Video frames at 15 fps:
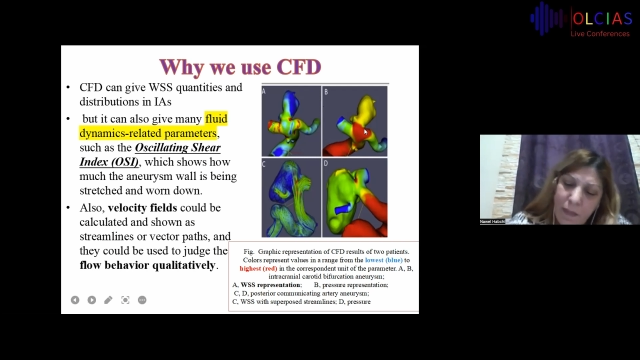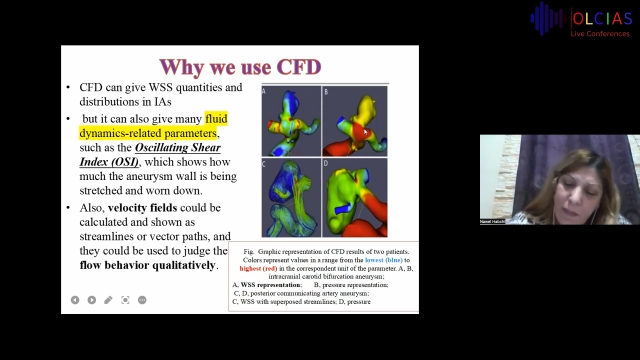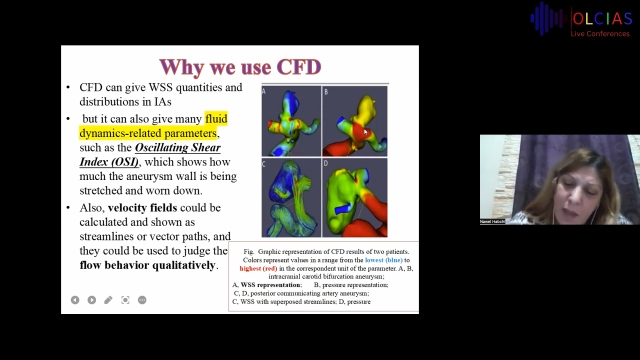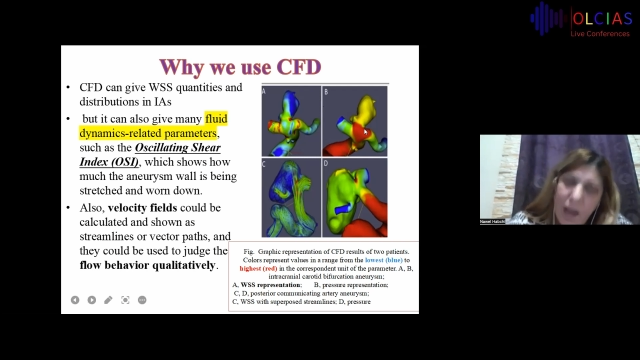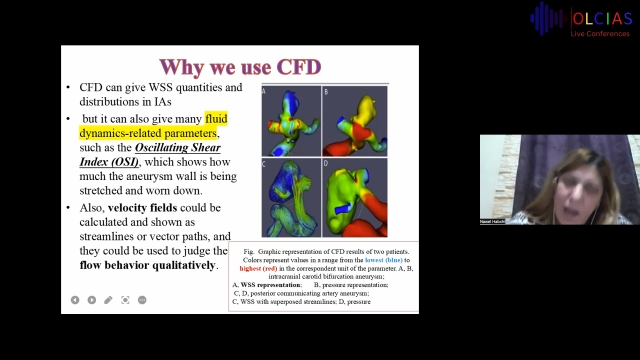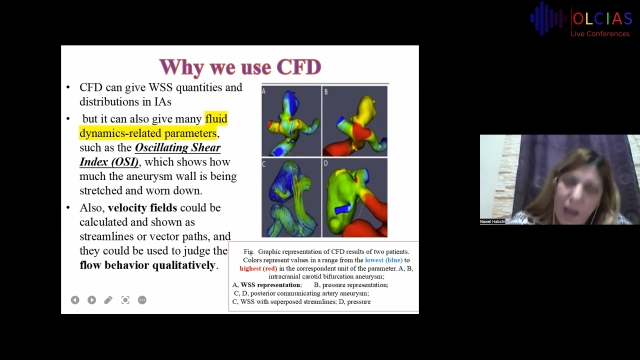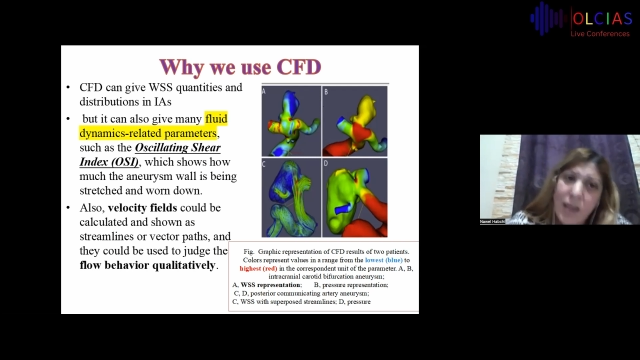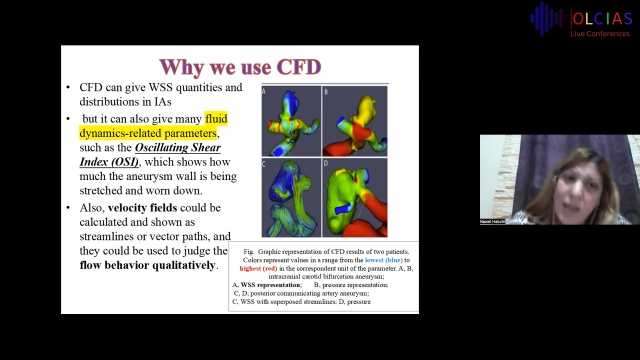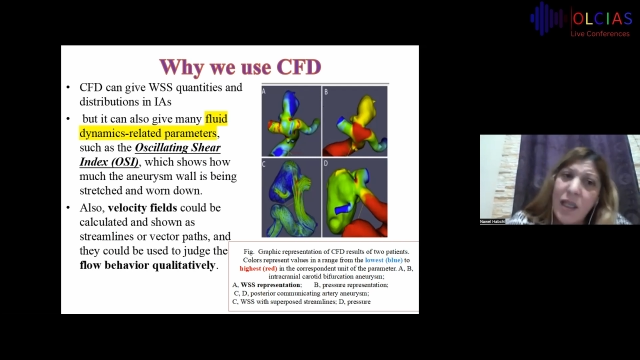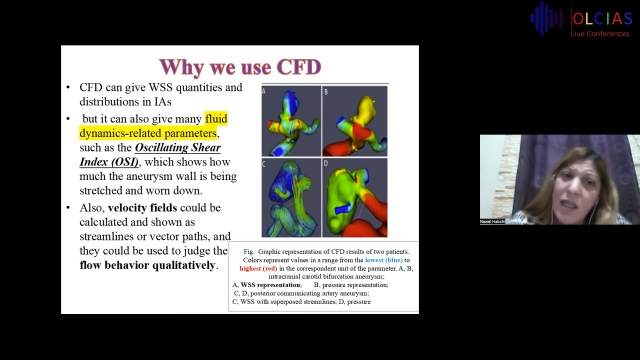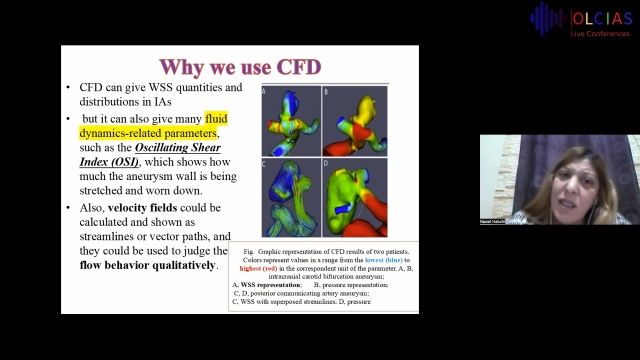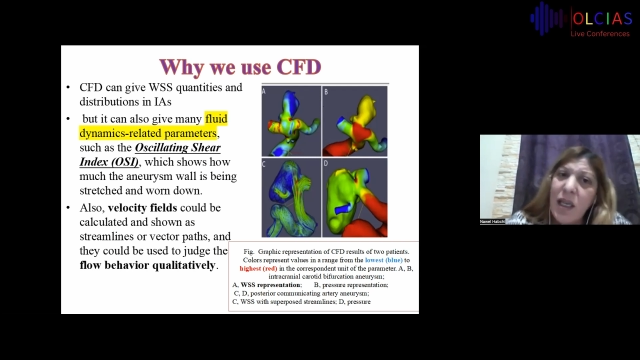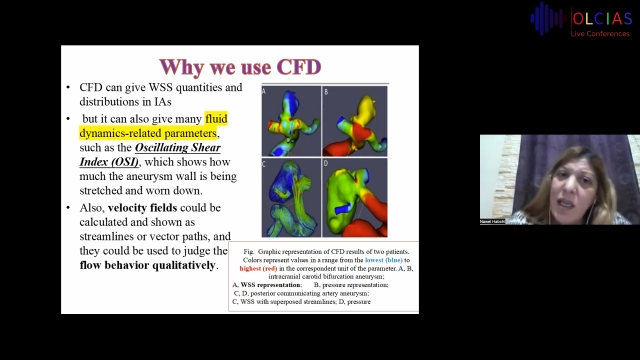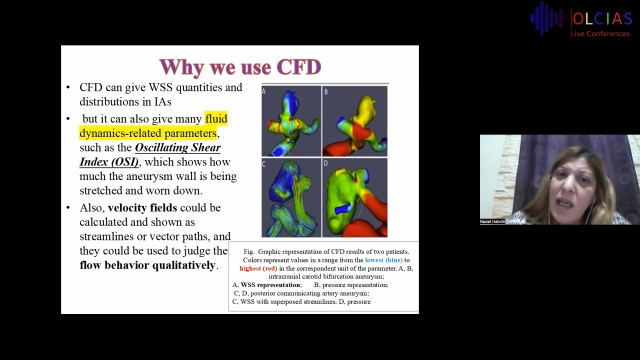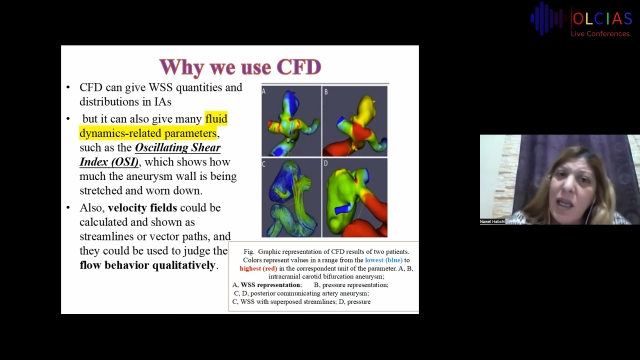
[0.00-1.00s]
As I
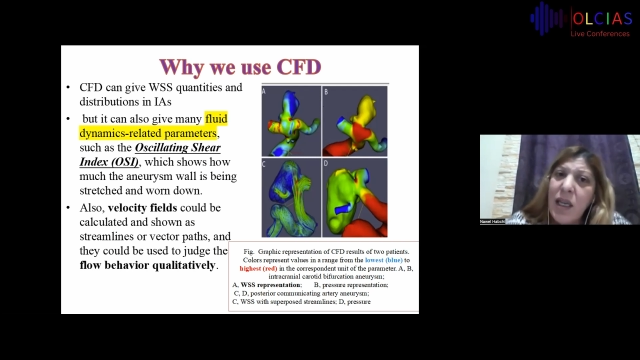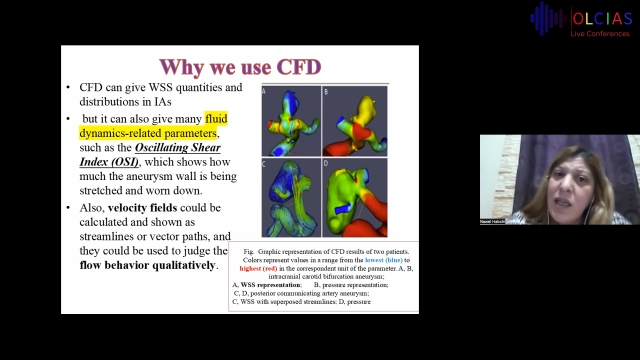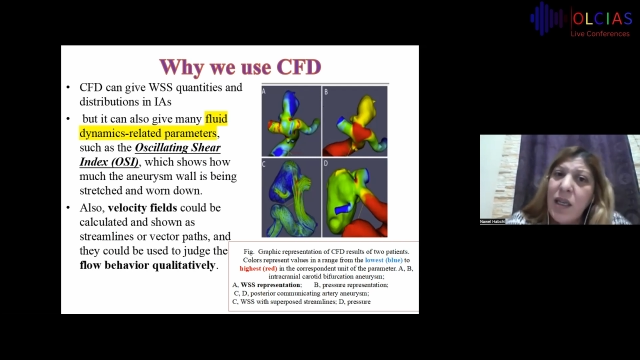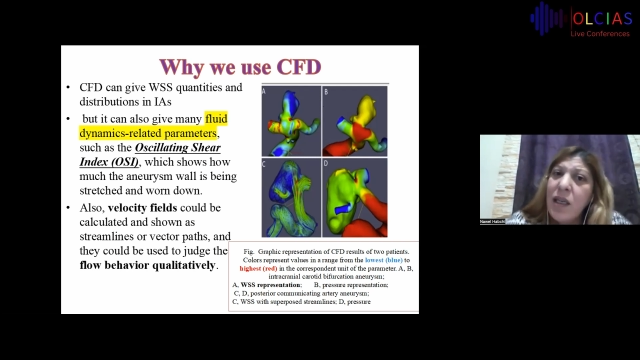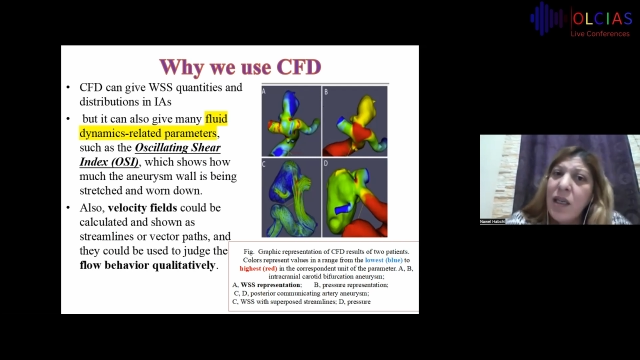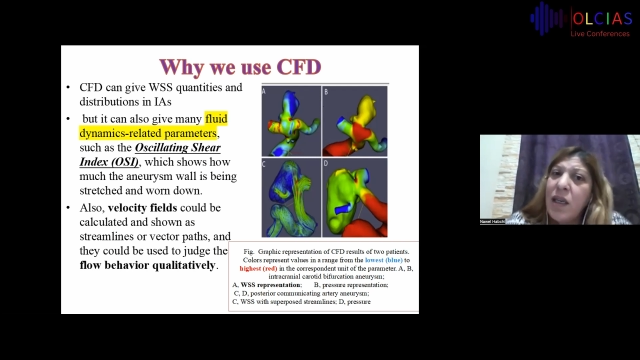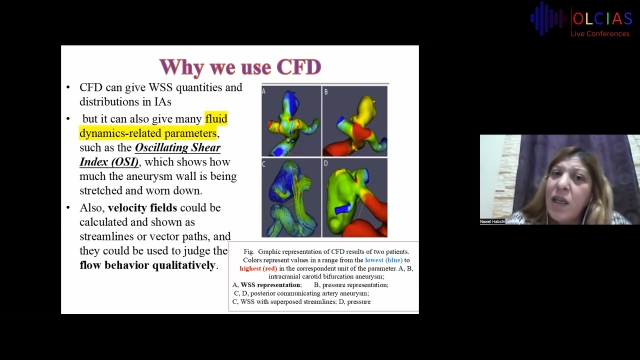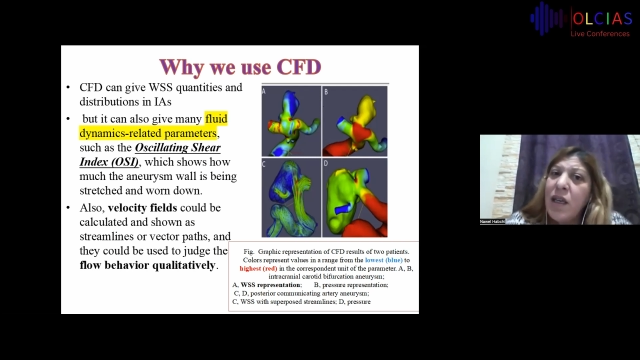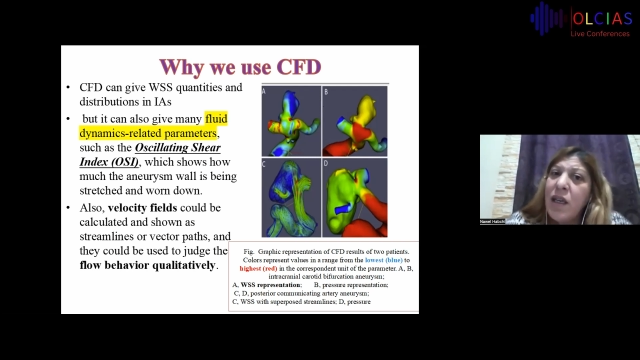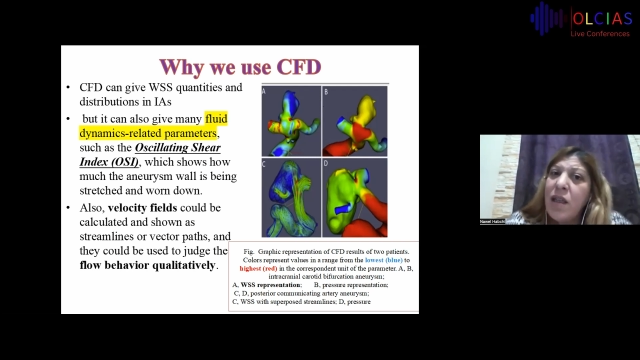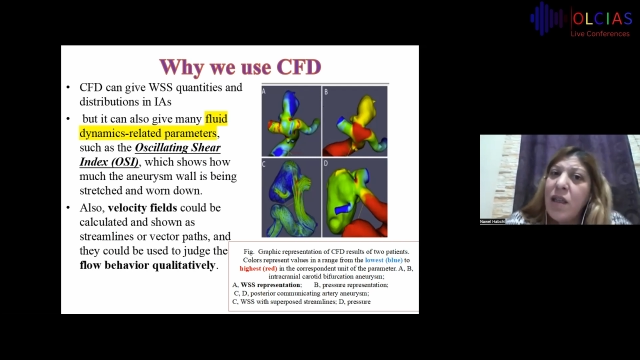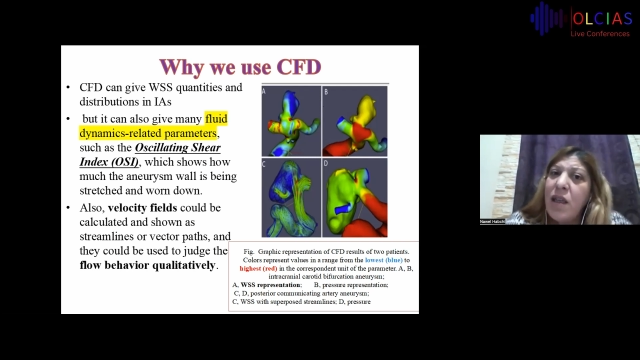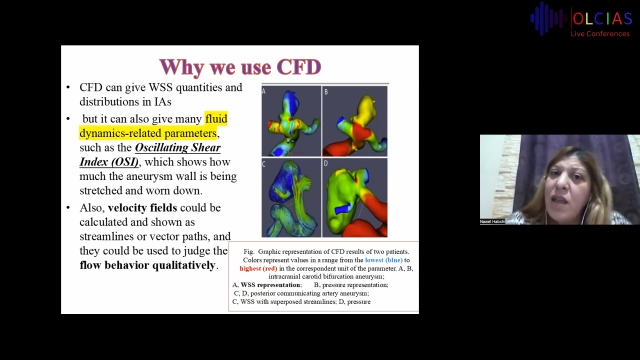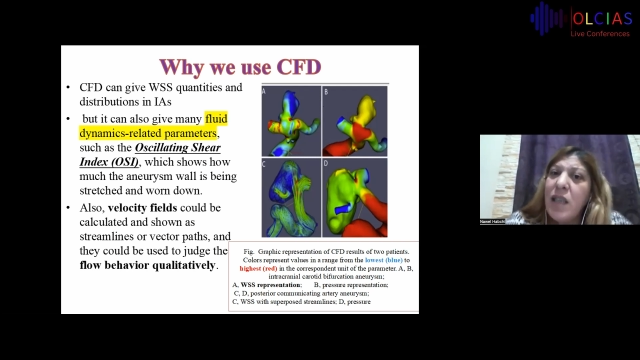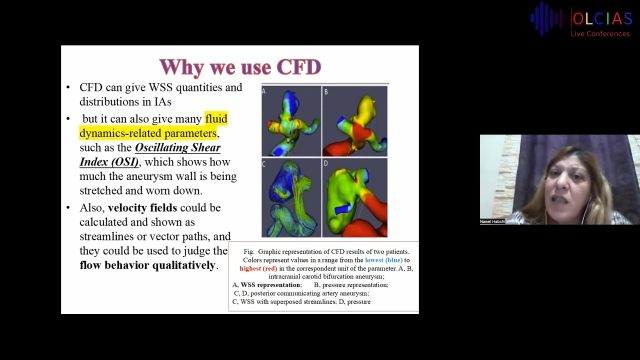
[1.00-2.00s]
say,
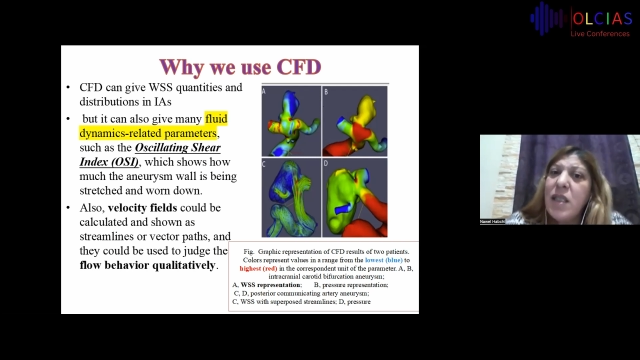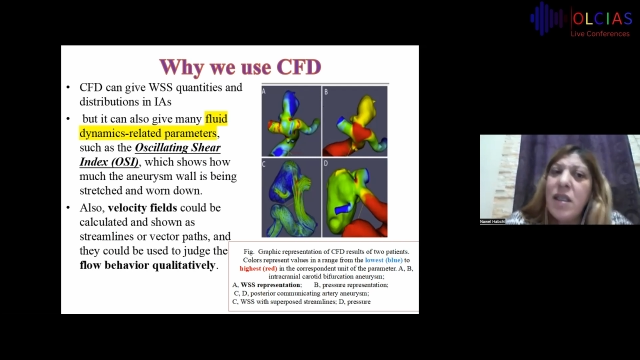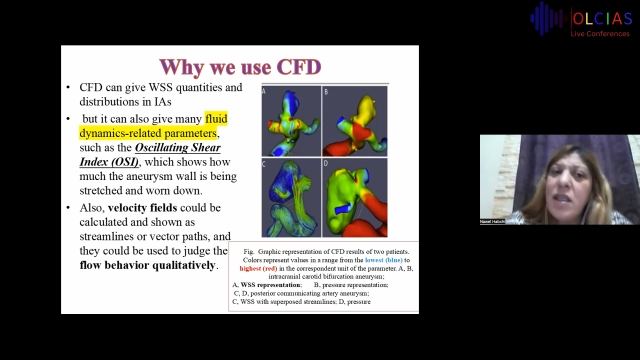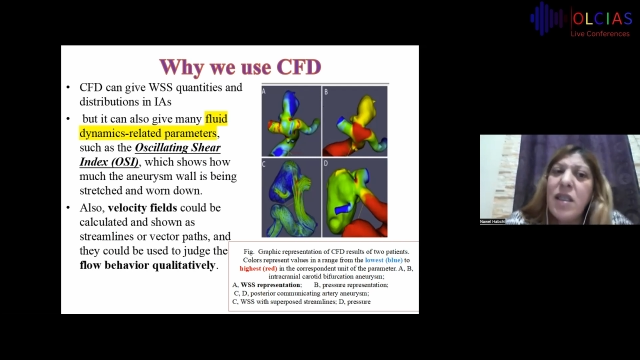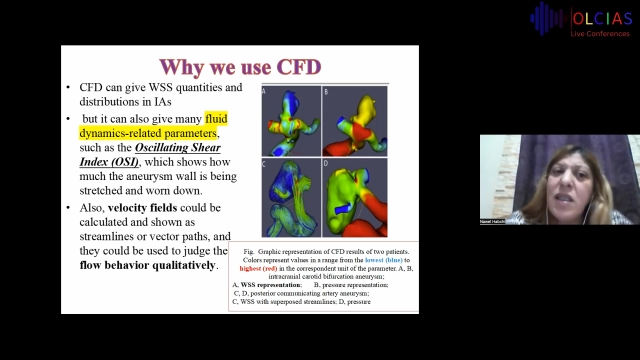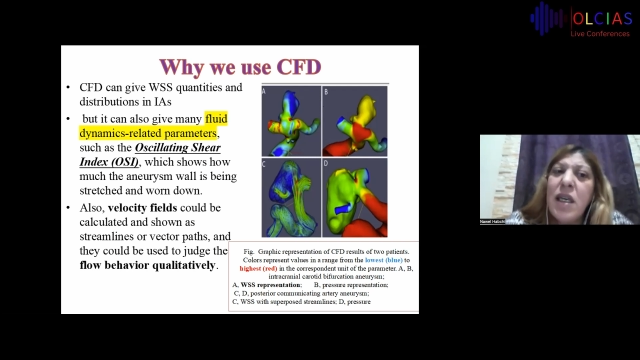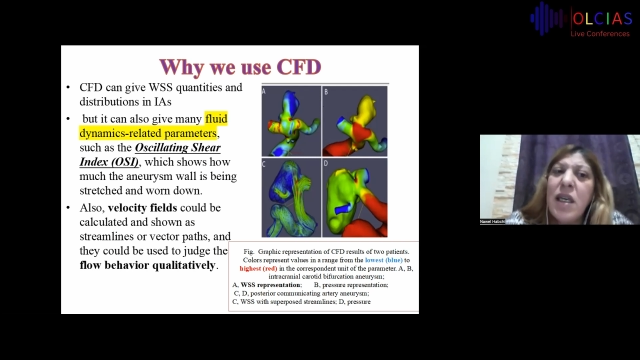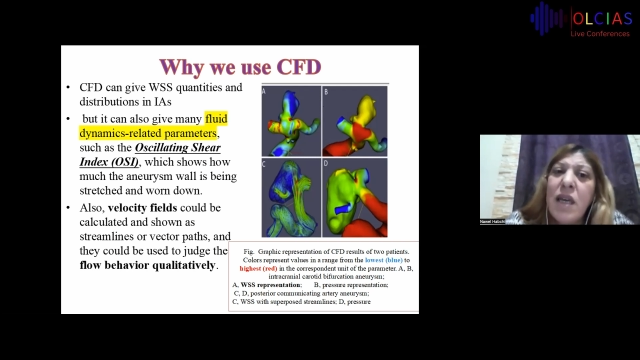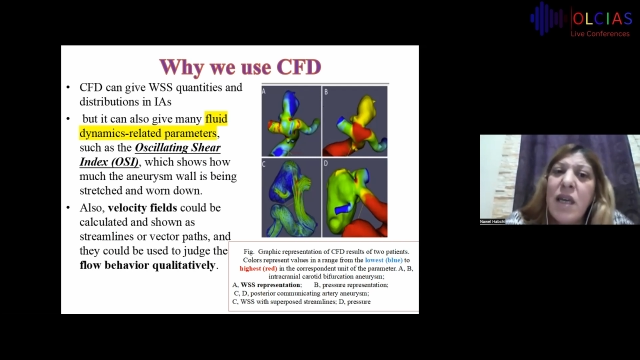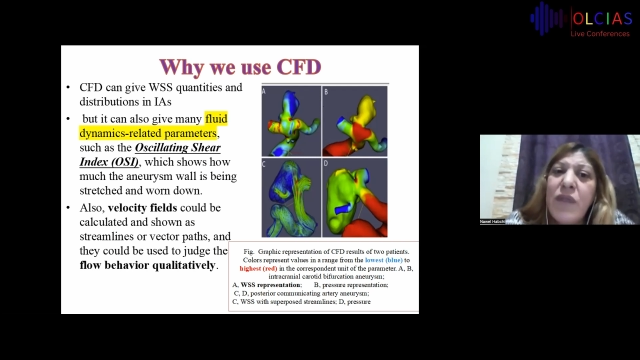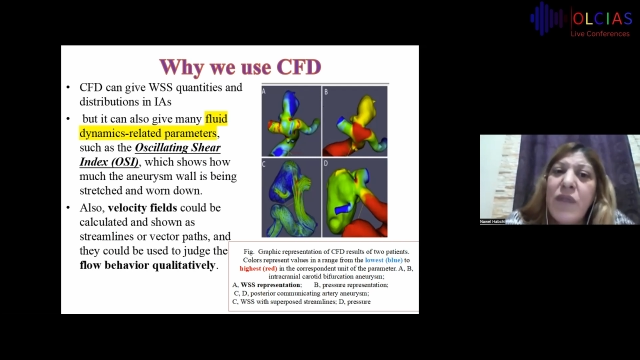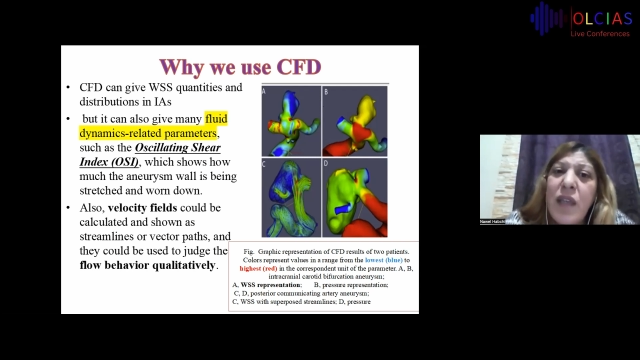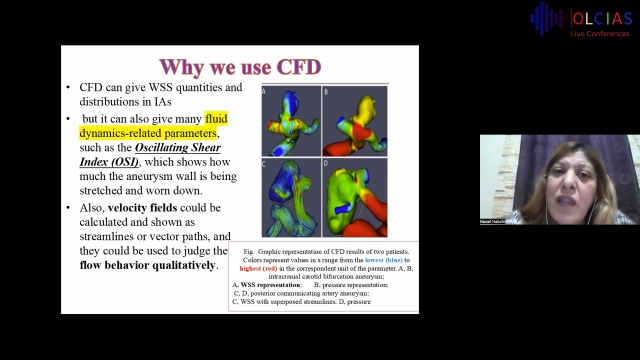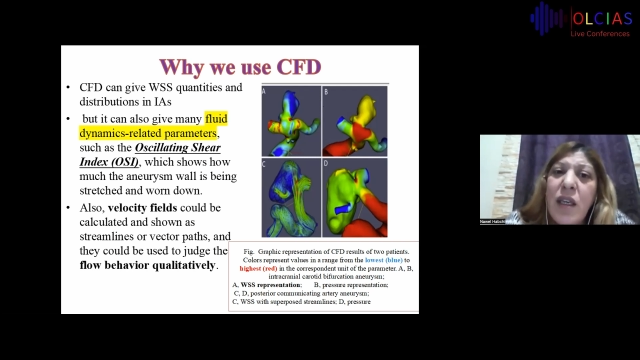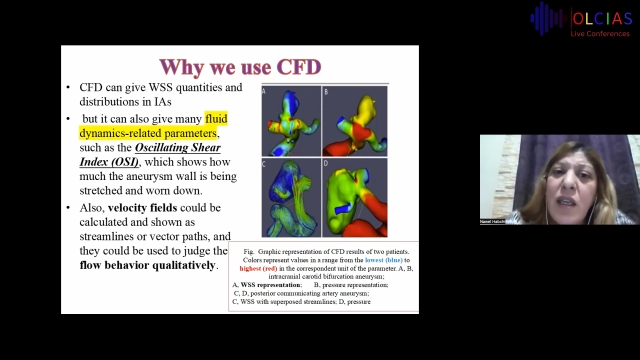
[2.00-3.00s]
this
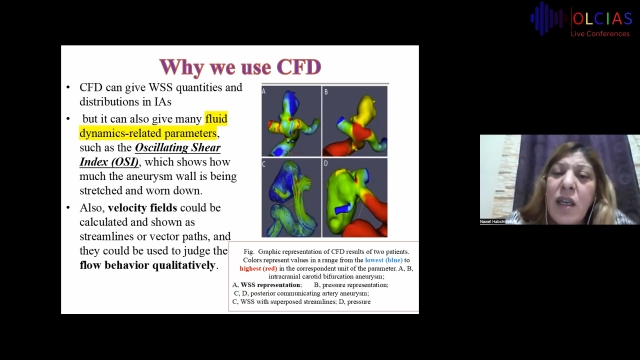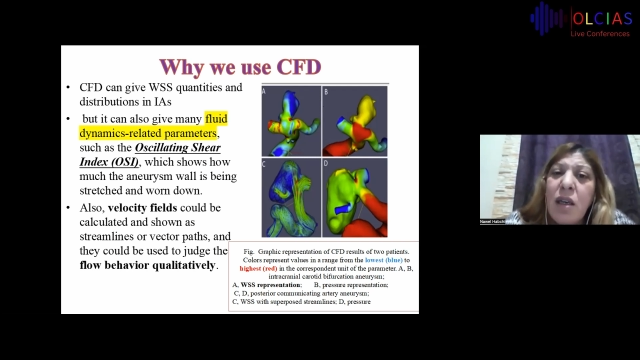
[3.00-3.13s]
CFD